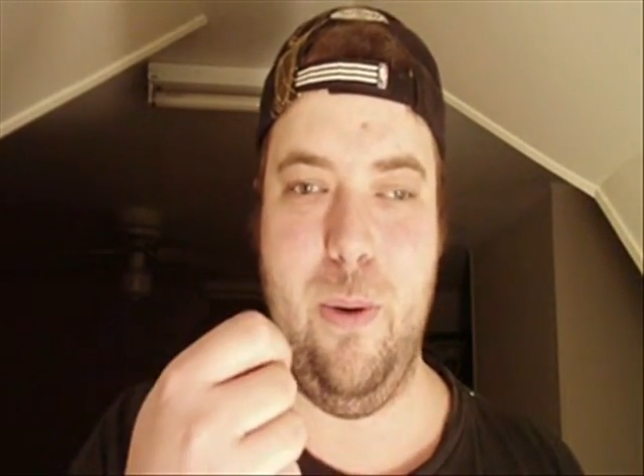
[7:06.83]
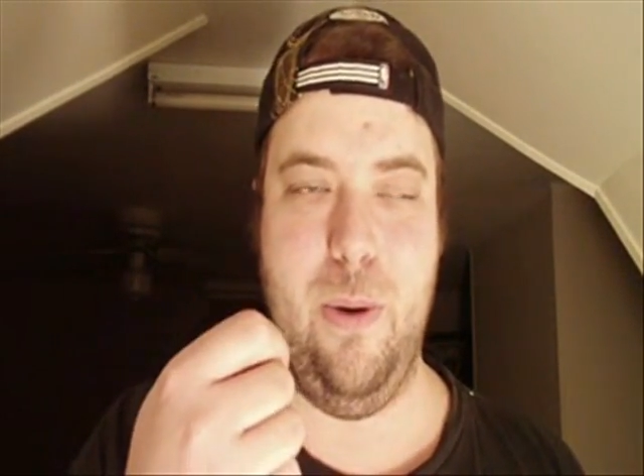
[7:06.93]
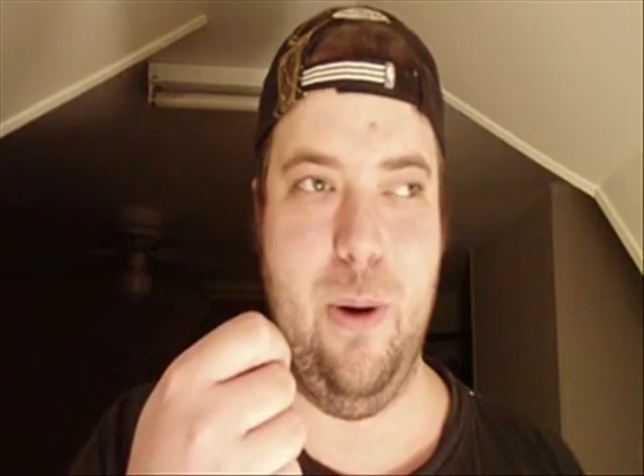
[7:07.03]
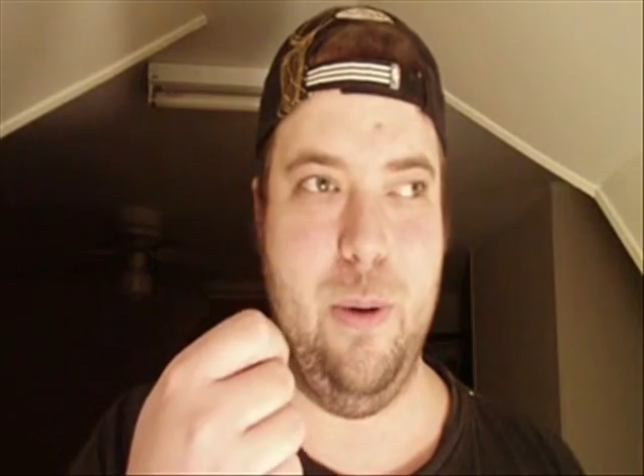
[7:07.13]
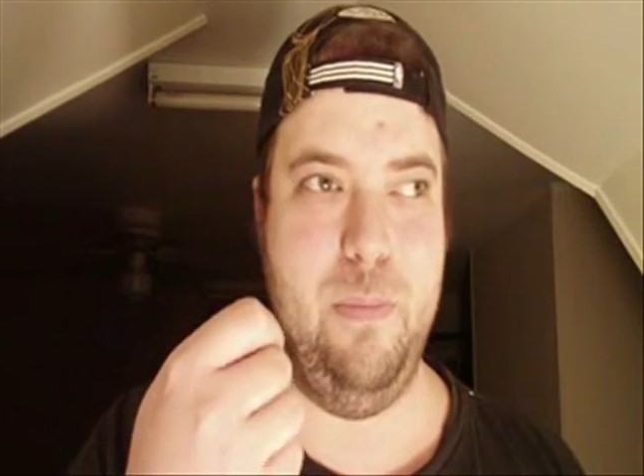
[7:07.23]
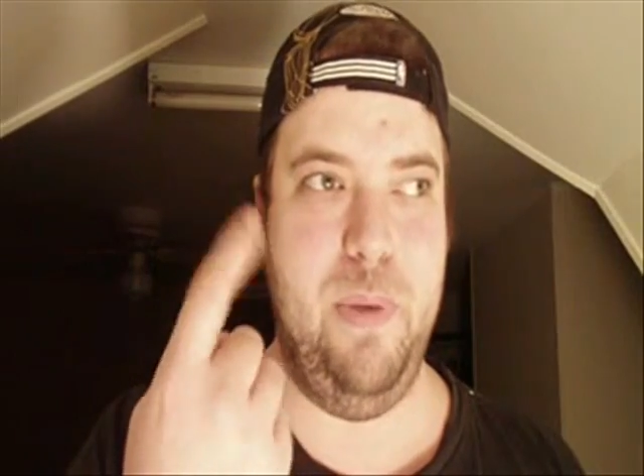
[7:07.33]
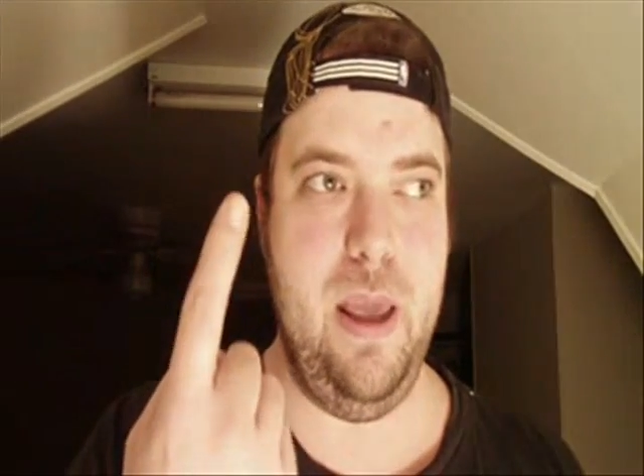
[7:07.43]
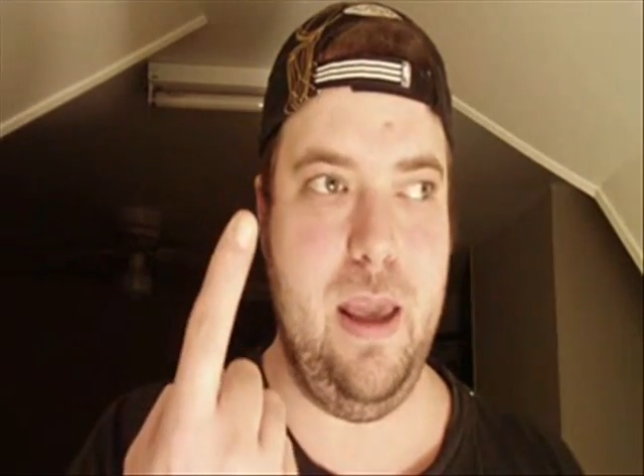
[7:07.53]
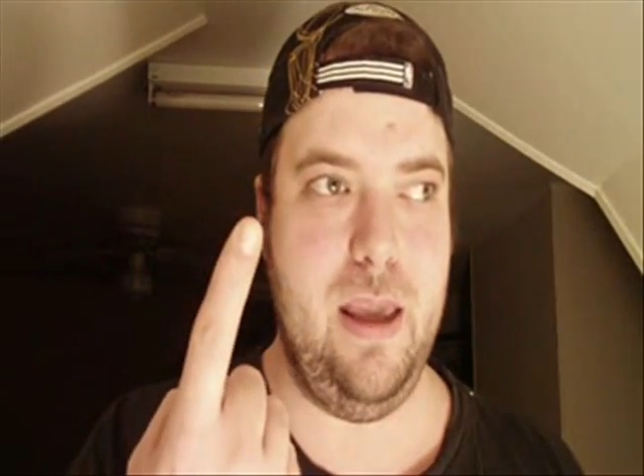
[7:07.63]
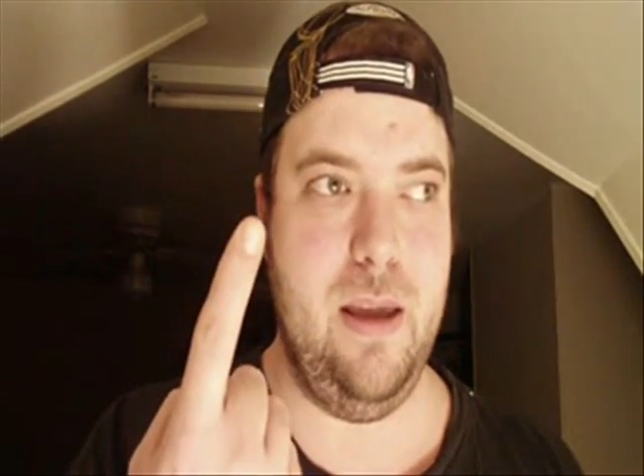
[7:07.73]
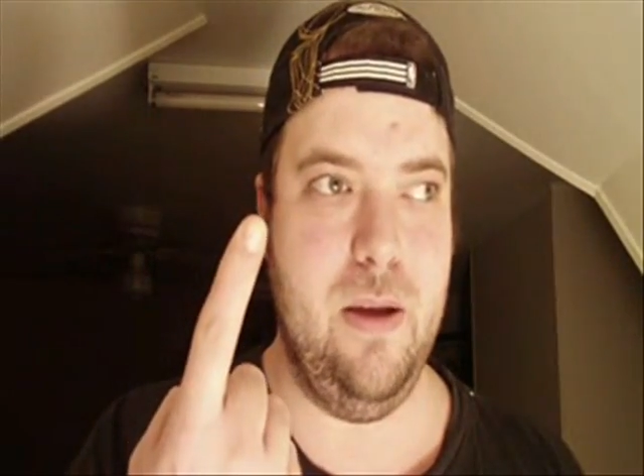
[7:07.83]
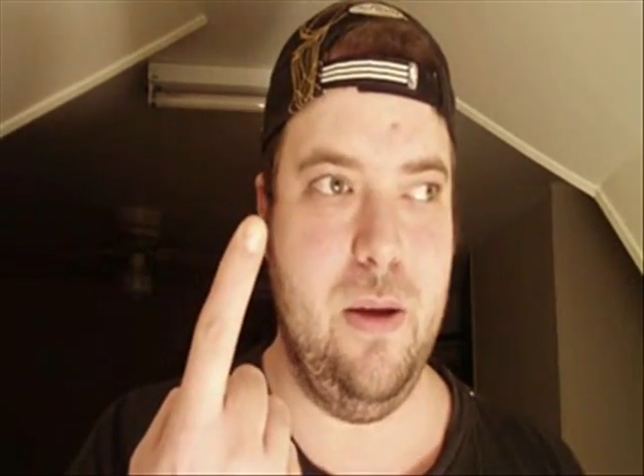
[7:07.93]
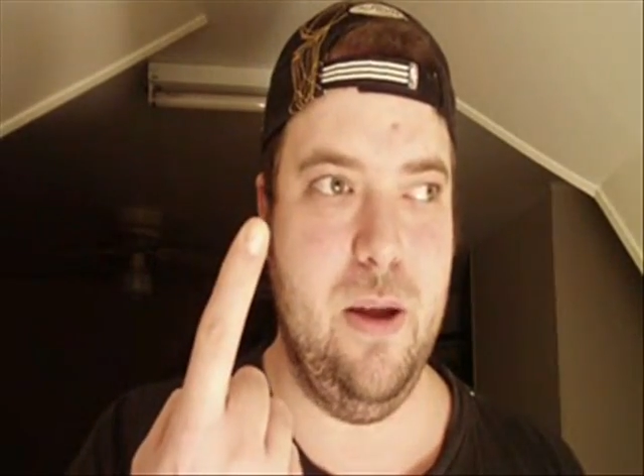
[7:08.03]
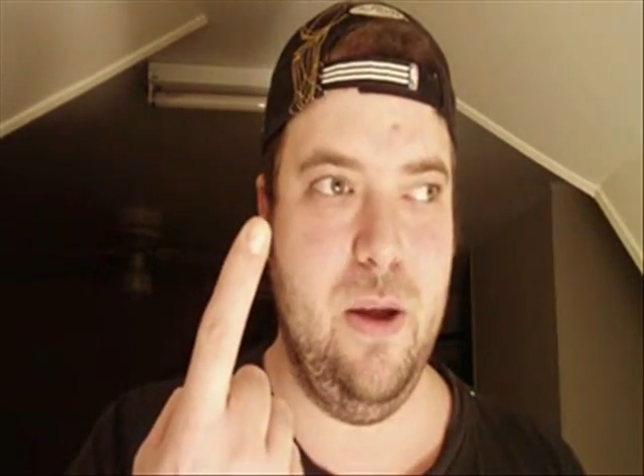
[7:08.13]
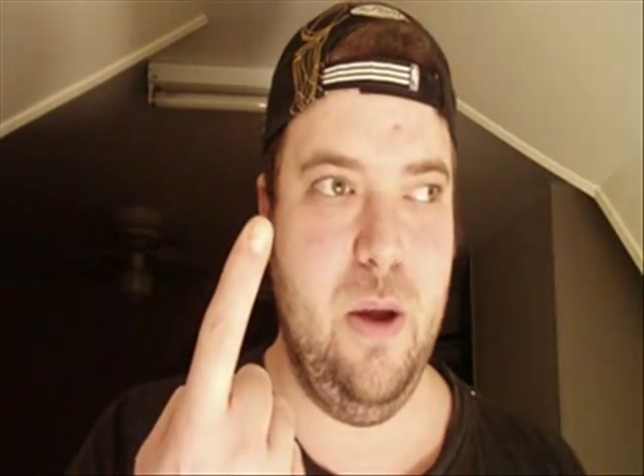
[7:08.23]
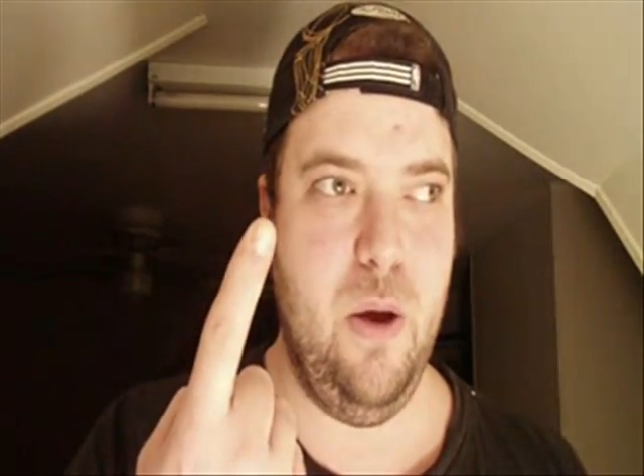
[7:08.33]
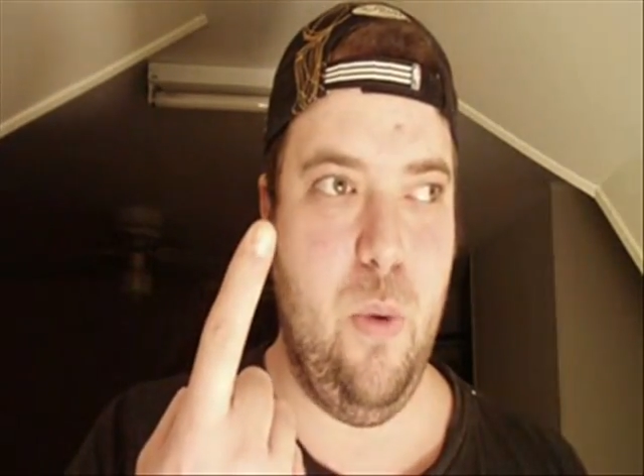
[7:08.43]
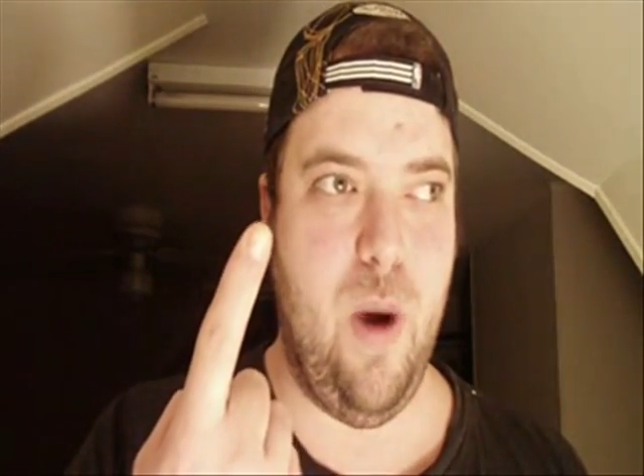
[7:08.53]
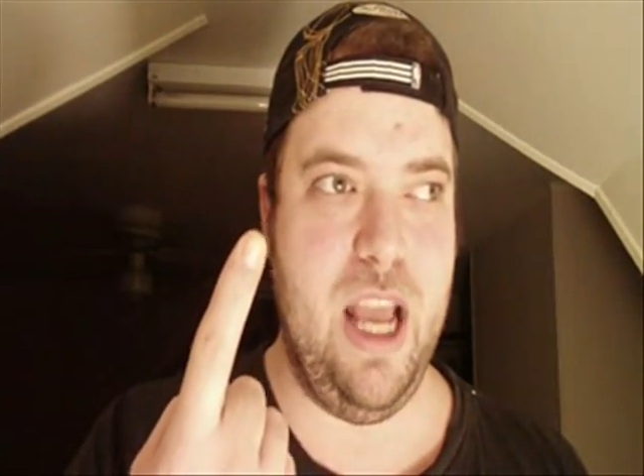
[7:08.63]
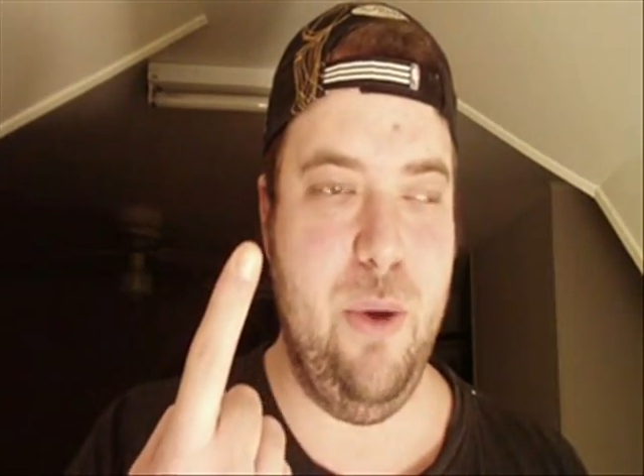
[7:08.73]
or B,
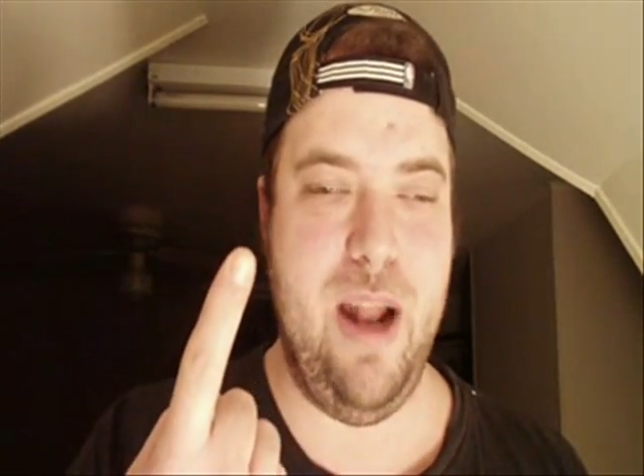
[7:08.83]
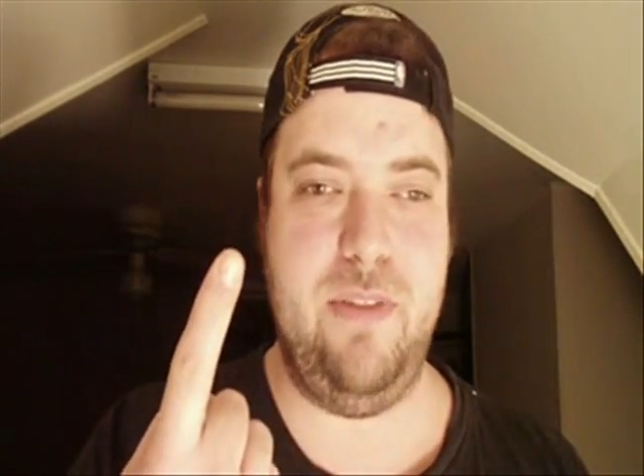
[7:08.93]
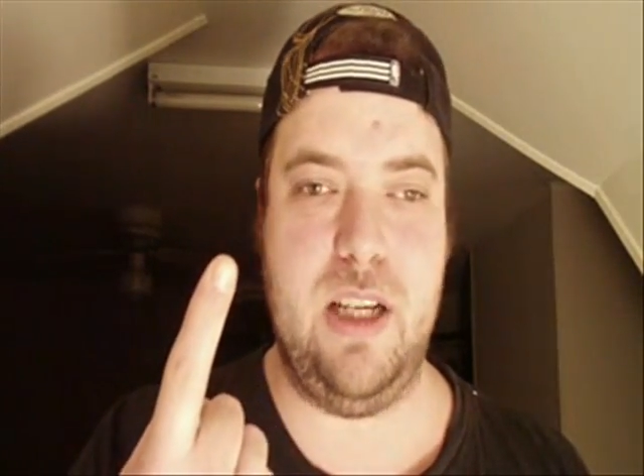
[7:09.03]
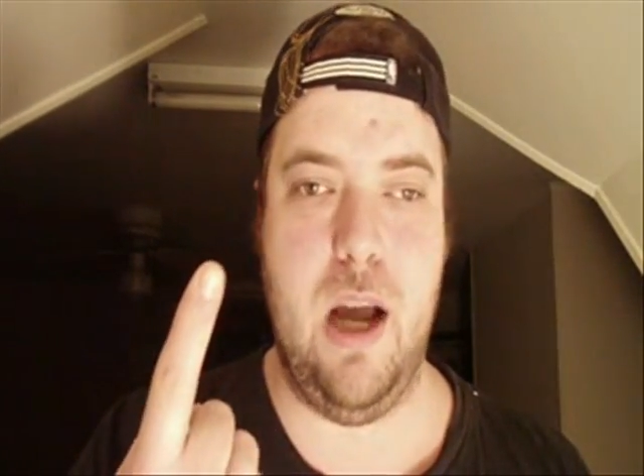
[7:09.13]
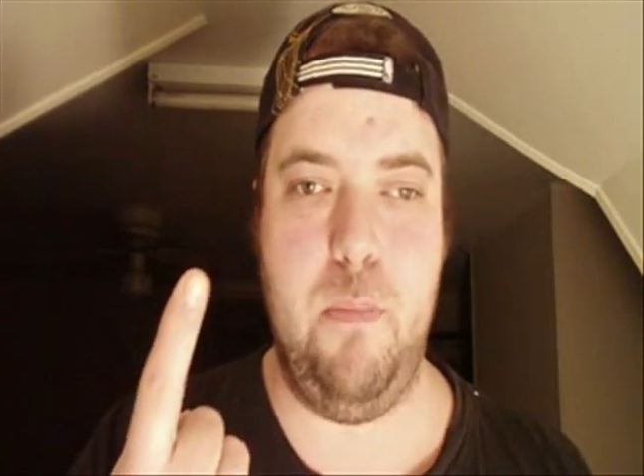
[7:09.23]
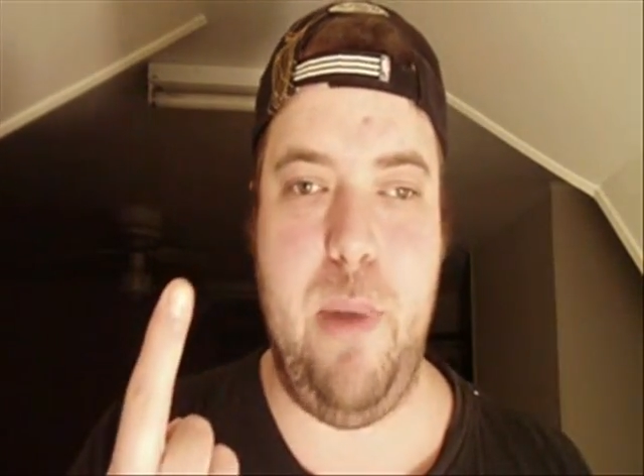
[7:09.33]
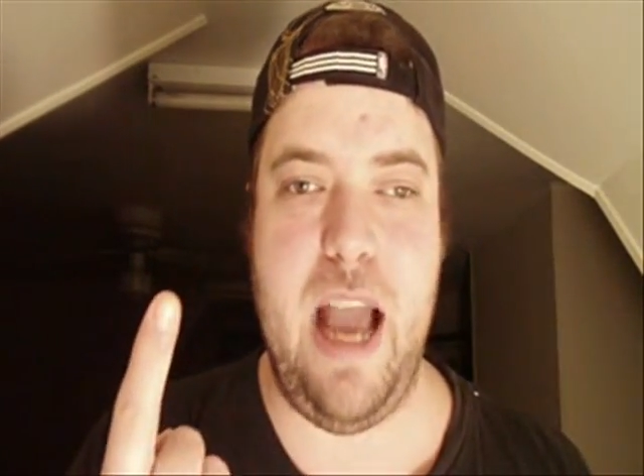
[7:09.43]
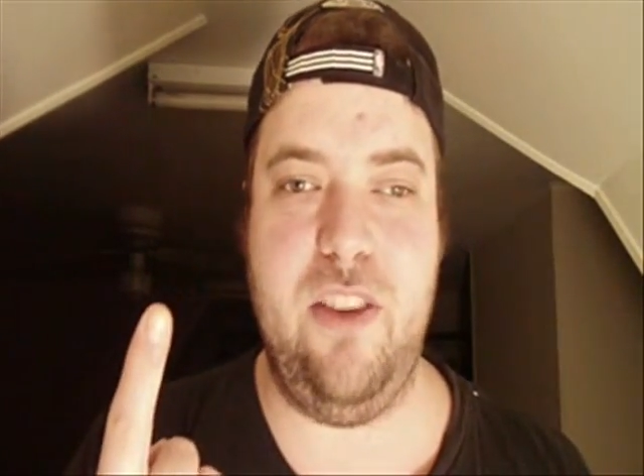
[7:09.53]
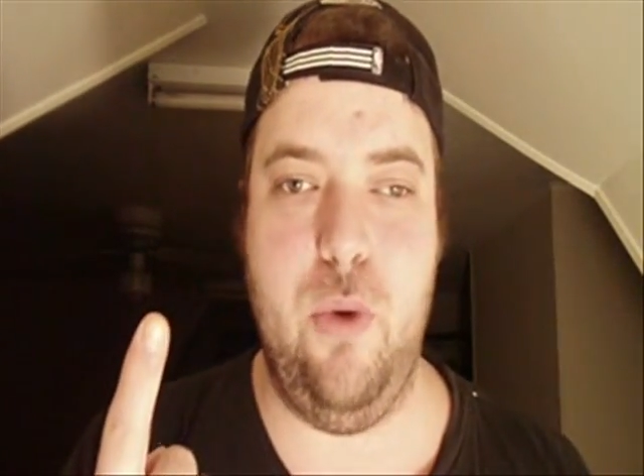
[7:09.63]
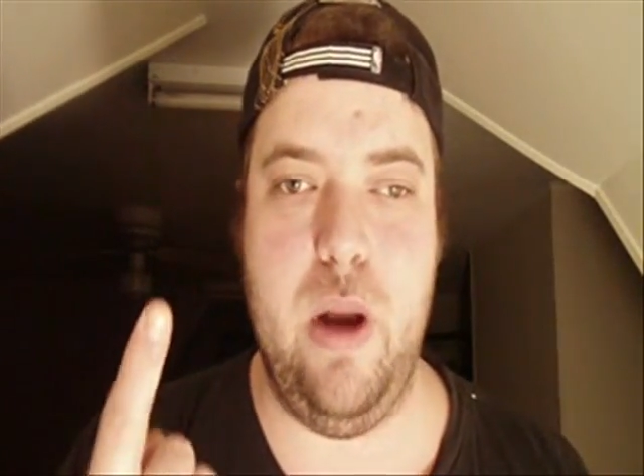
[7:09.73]
why you would have to cut back